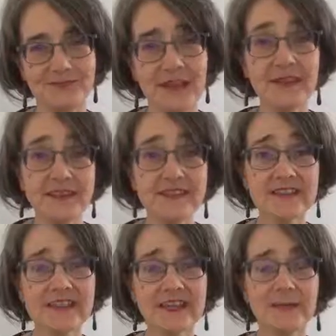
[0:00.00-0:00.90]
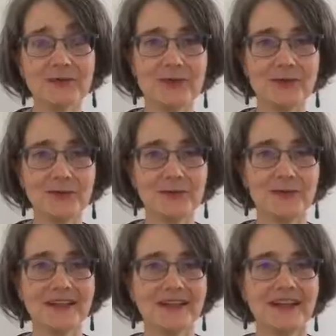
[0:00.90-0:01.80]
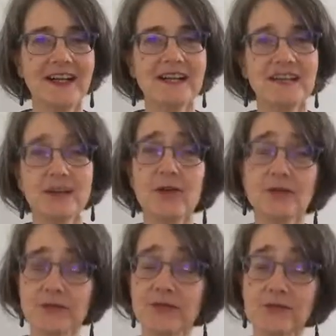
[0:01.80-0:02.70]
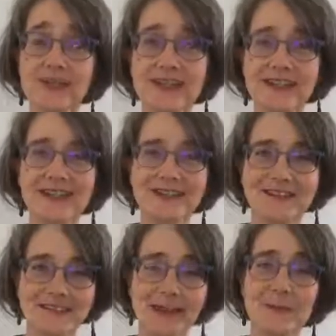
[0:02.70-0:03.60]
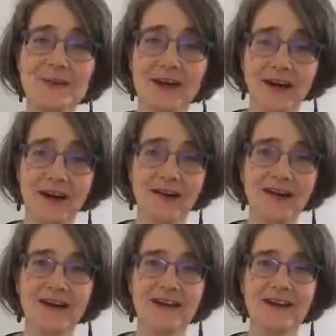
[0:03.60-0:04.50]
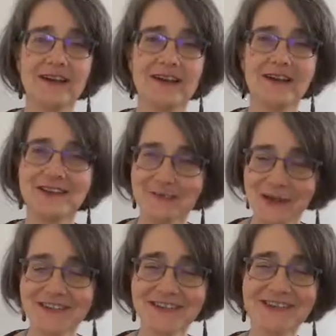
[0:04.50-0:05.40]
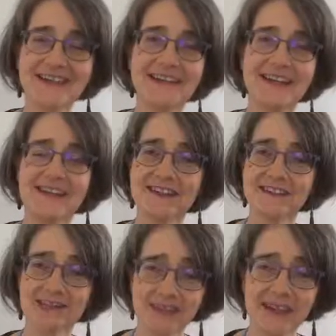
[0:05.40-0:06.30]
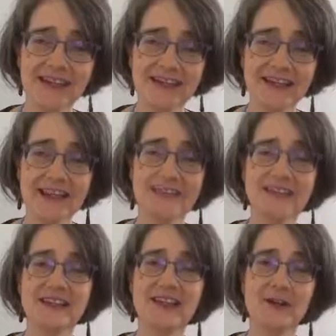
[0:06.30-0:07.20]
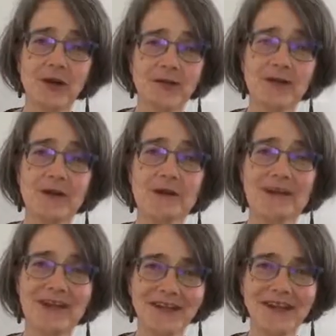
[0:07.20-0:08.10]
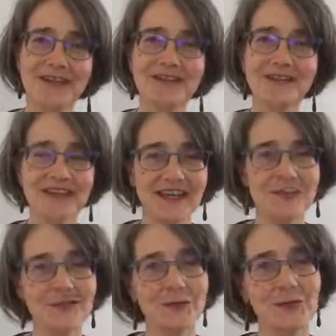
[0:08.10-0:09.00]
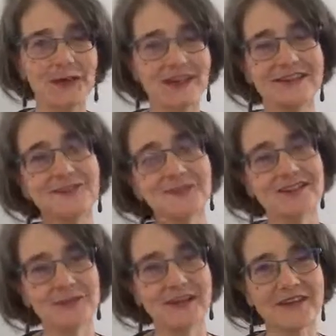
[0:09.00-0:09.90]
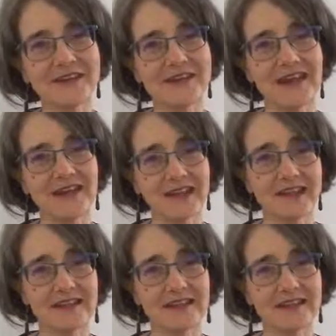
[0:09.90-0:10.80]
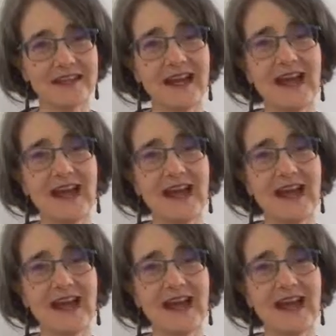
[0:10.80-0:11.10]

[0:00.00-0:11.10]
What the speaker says: And this can help too. So the 3 steps are: express understanding, create safety, and offer them another safer way to express their anger.